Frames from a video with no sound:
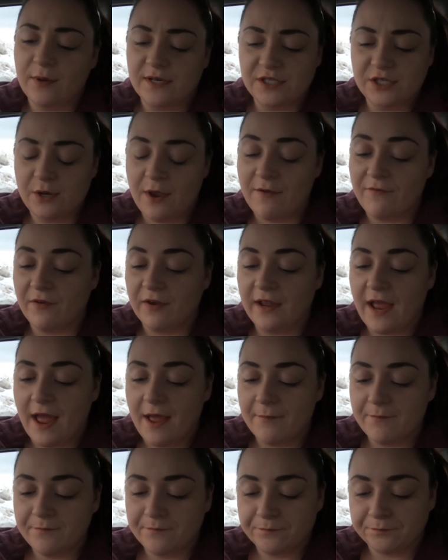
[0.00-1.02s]
one too, I
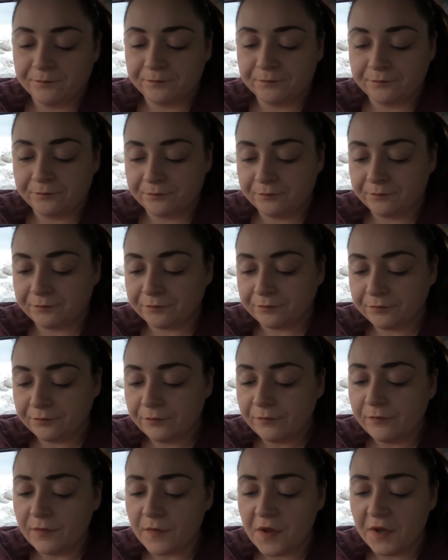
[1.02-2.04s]
forget.
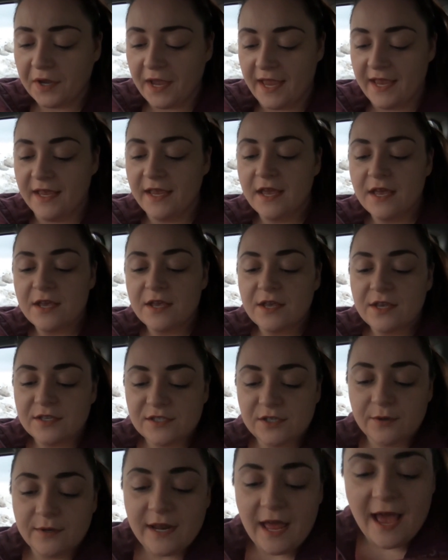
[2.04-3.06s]
Okay,
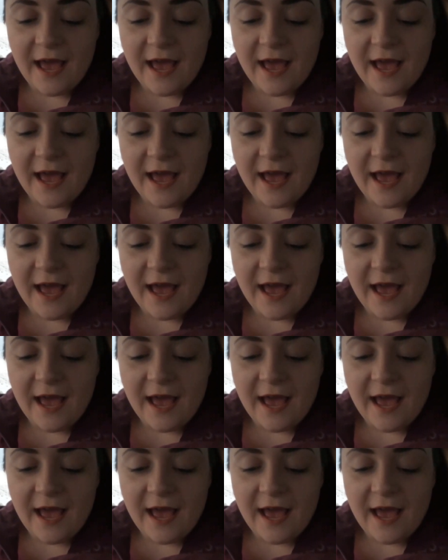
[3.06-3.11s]
so it